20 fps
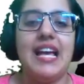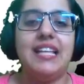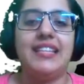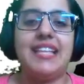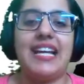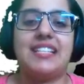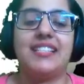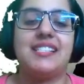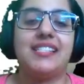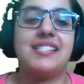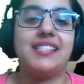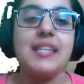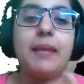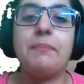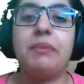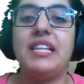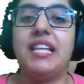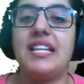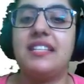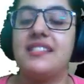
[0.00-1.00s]
That is
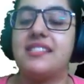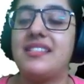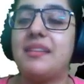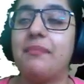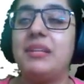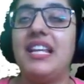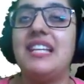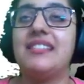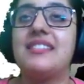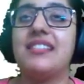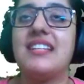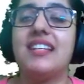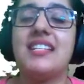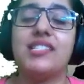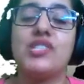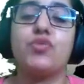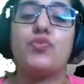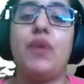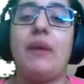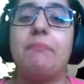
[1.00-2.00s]
sibilance. Sibilance
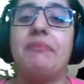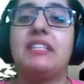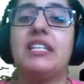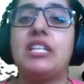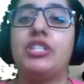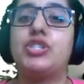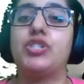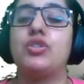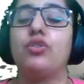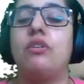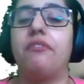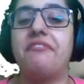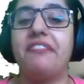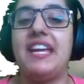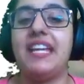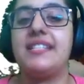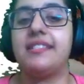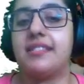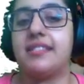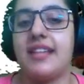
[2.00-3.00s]
is repetition of
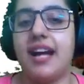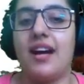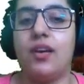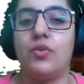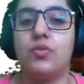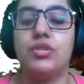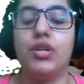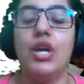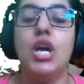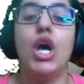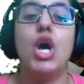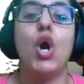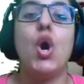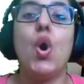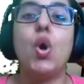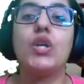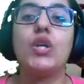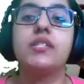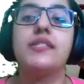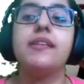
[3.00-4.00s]
S sound.
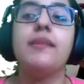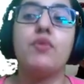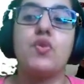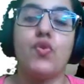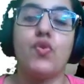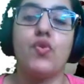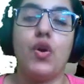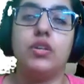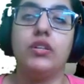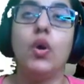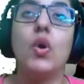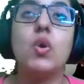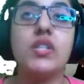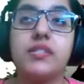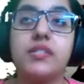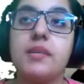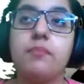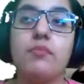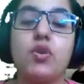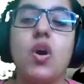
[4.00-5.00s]
Oxymoron.
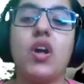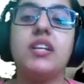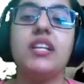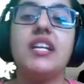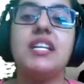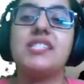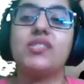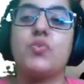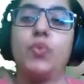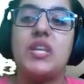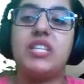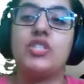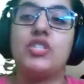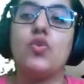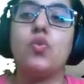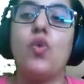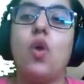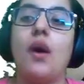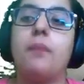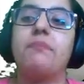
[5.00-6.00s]
Oxymoron is when
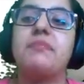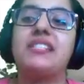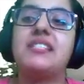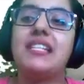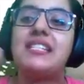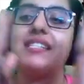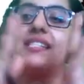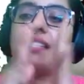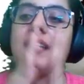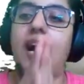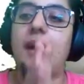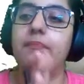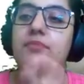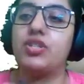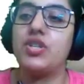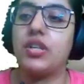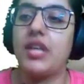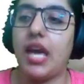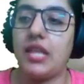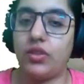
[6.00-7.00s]
two opposites come
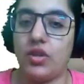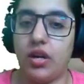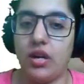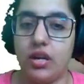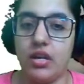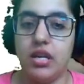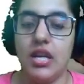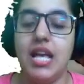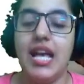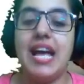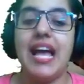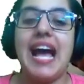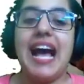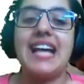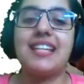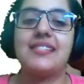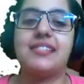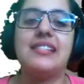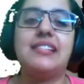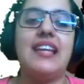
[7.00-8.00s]
together.
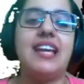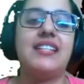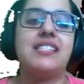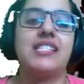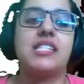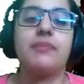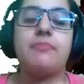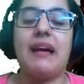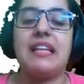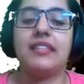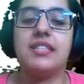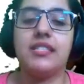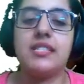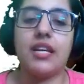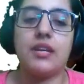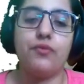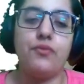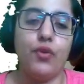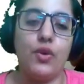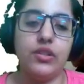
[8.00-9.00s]
Assonance,
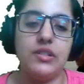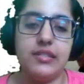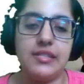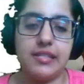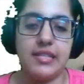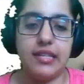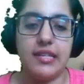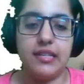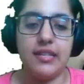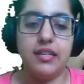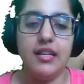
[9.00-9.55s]
pathetic fallacy.